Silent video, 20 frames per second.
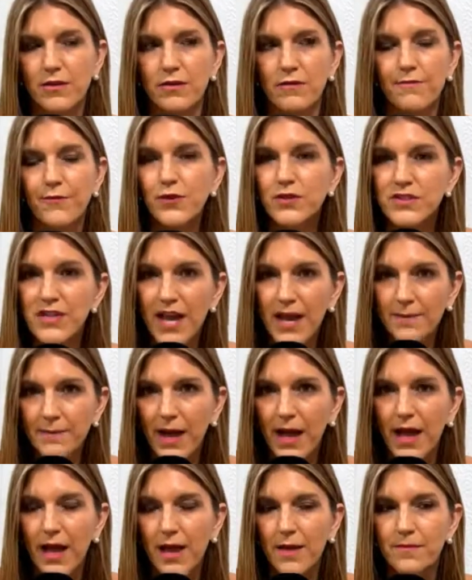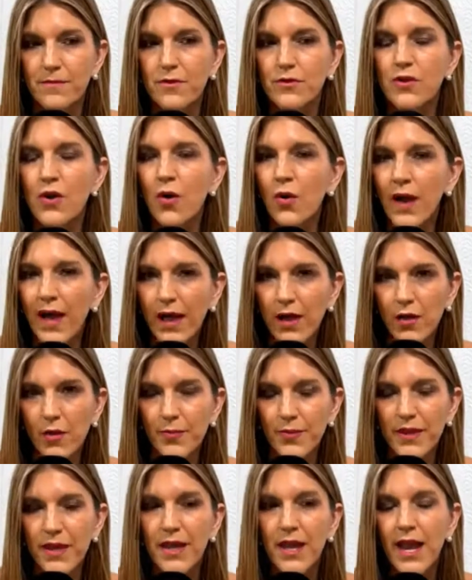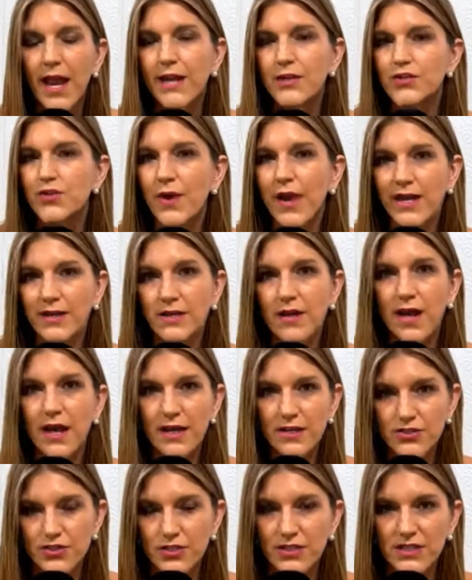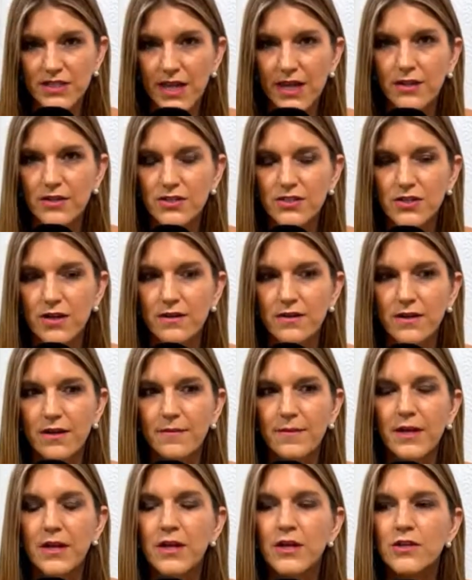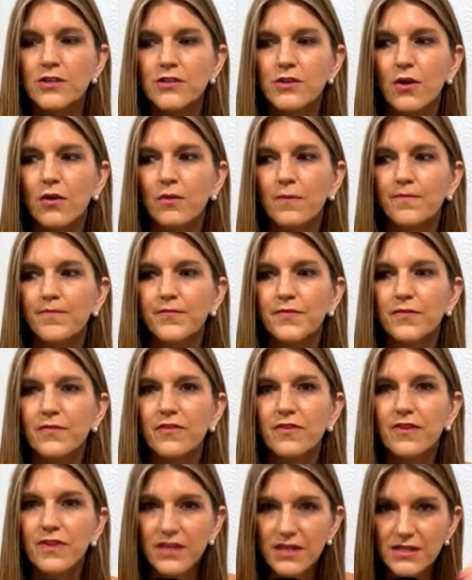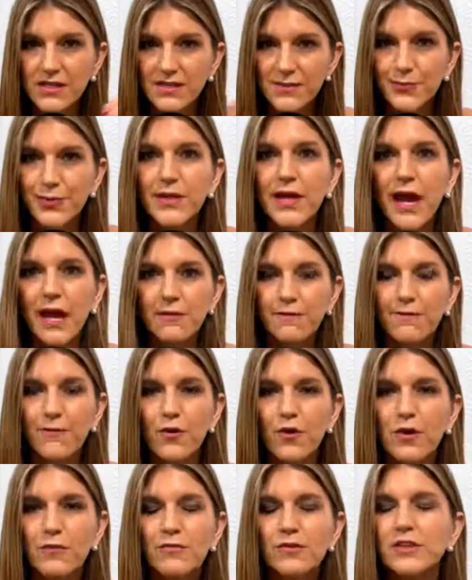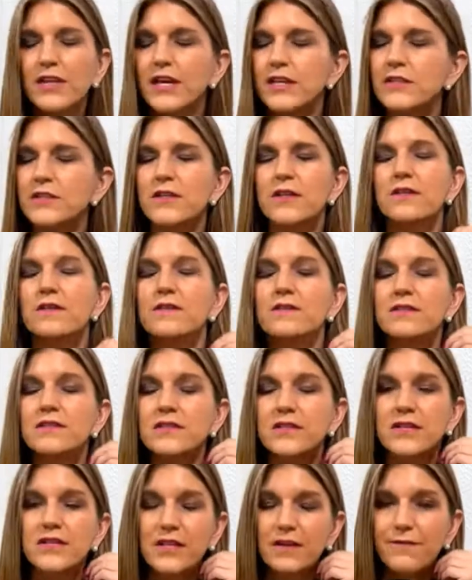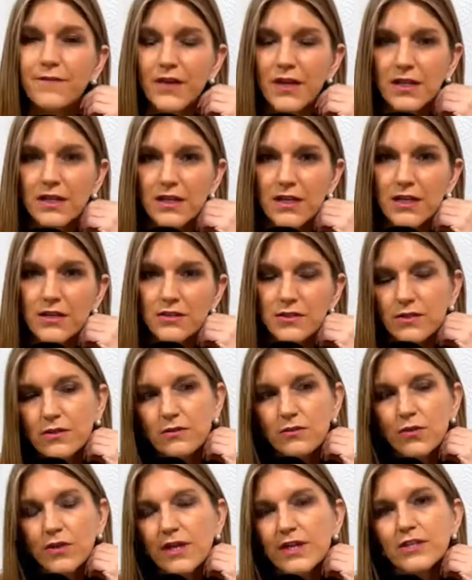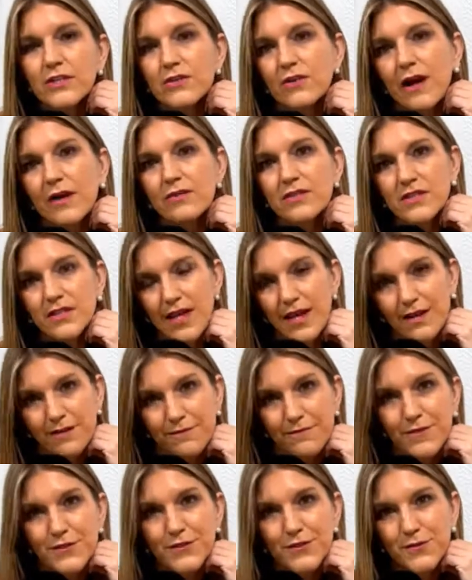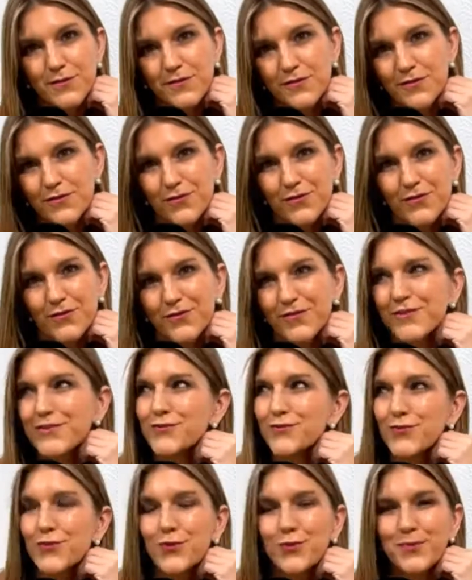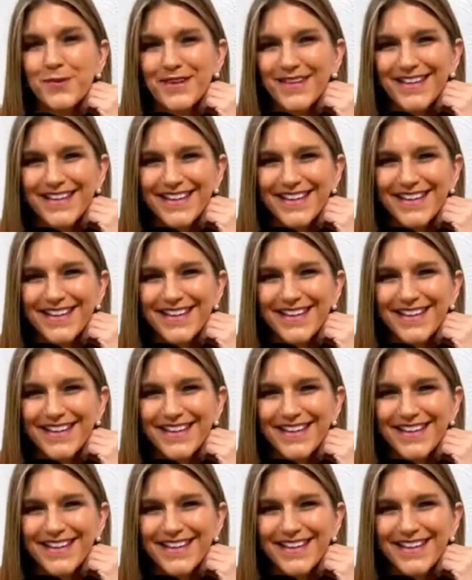full-time mom, no help, and trying to actually scale a startup. So this platform relates significantly to what I do outside of this room.